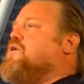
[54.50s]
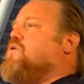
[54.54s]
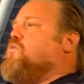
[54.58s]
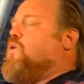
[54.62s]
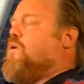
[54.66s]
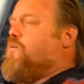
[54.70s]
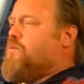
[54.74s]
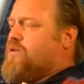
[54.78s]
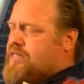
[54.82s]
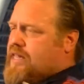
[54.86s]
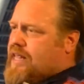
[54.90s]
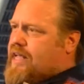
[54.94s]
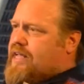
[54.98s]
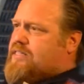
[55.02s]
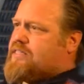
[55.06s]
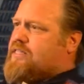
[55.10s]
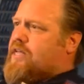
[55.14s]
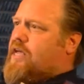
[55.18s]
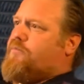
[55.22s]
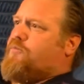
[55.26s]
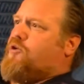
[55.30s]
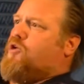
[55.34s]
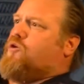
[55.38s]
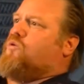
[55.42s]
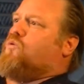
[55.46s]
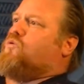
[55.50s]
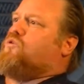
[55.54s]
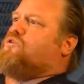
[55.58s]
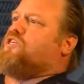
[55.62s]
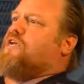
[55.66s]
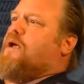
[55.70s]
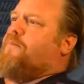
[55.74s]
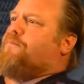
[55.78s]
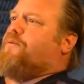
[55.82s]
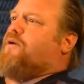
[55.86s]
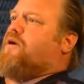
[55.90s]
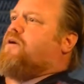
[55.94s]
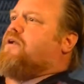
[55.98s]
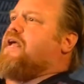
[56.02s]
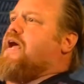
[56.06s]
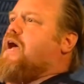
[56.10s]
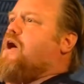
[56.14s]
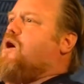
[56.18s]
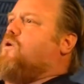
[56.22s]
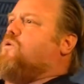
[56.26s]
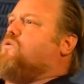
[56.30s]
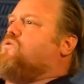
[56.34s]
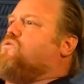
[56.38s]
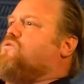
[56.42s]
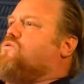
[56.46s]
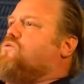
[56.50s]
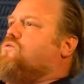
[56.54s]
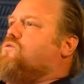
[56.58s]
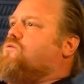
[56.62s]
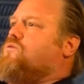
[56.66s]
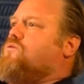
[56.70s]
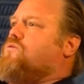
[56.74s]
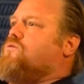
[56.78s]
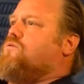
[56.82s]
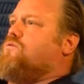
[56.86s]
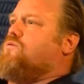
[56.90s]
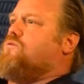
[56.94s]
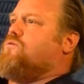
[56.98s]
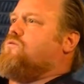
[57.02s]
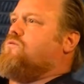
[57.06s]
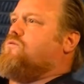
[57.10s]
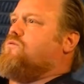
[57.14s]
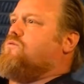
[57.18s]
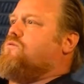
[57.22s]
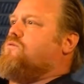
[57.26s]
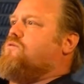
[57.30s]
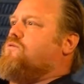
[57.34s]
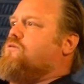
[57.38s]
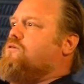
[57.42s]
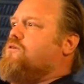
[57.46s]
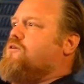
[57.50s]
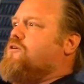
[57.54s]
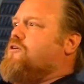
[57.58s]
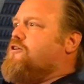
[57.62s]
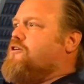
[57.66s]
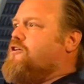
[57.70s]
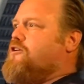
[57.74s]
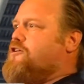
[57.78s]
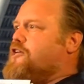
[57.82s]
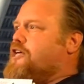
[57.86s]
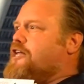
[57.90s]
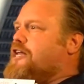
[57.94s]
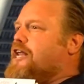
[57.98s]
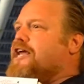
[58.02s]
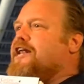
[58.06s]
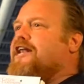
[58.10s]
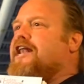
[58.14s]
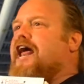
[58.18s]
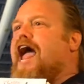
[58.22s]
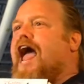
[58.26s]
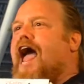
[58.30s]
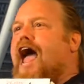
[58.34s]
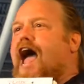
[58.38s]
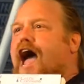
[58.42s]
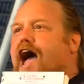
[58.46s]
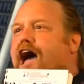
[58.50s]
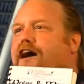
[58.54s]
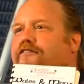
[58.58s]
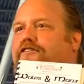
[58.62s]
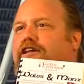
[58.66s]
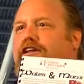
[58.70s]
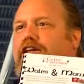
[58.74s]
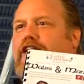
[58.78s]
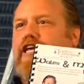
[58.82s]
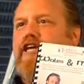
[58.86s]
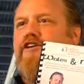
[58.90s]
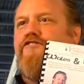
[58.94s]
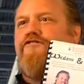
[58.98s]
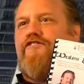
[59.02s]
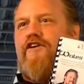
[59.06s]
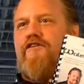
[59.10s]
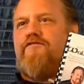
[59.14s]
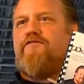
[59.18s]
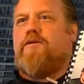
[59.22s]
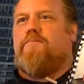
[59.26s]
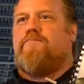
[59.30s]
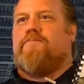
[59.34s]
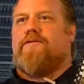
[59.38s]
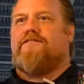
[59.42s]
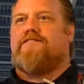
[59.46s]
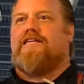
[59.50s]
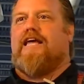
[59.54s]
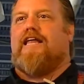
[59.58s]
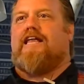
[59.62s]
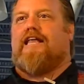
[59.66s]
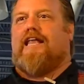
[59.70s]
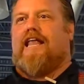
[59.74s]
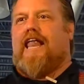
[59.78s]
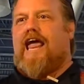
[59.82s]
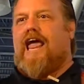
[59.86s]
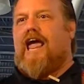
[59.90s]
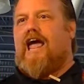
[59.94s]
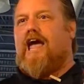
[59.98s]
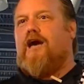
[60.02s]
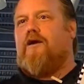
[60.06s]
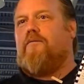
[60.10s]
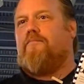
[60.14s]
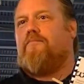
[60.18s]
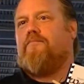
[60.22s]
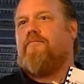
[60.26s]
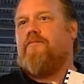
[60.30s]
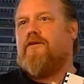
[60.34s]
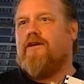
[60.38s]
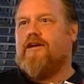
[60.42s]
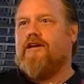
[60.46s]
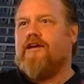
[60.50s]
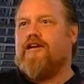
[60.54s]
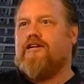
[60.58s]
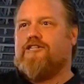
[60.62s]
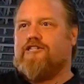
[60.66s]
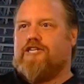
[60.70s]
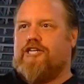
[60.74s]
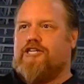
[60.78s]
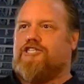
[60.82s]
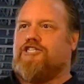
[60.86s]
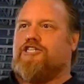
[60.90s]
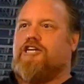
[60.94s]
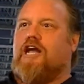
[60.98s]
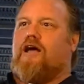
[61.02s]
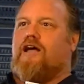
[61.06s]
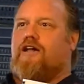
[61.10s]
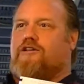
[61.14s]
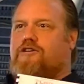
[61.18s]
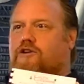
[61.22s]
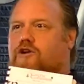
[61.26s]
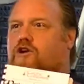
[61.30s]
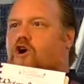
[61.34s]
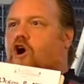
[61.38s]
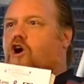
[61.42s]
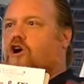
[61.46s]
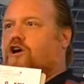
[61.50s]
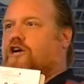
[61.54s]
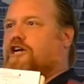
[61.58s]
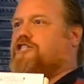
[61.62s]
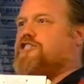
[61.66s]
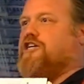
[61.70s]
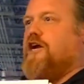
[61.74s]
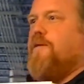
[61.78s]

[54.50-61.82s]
When was the last time you used shepherd cows? You need to have at least 50% lamb to call it a